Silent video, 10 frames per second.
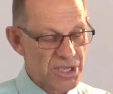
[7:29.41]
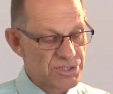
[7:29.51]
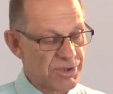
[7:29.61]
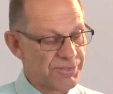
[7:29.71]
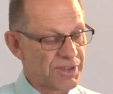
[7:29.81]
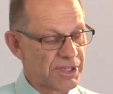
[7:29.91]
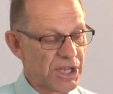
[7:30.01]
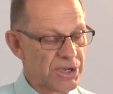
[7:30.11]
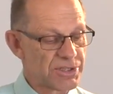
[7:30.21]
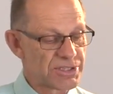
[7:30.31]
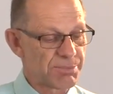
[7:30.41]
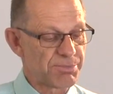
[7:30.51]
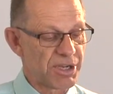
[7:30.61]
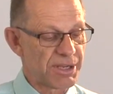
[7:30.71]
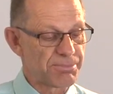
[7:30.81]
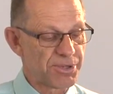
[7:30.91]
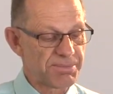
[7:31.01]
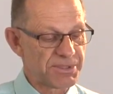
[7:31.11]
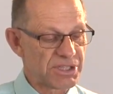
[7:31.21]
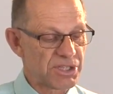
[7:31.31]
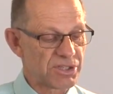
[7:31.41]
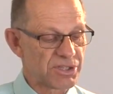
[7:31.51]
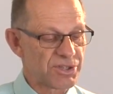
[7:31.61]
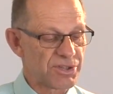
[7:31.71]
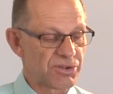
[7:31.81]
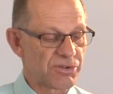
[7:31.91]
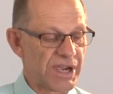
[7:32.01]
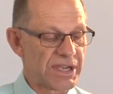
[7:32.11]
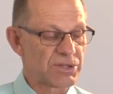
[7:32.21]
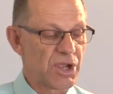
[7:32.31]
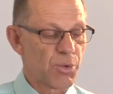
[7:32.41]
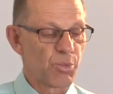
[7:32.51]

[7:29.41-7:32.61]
So if the load is applied perpendicular to the grain,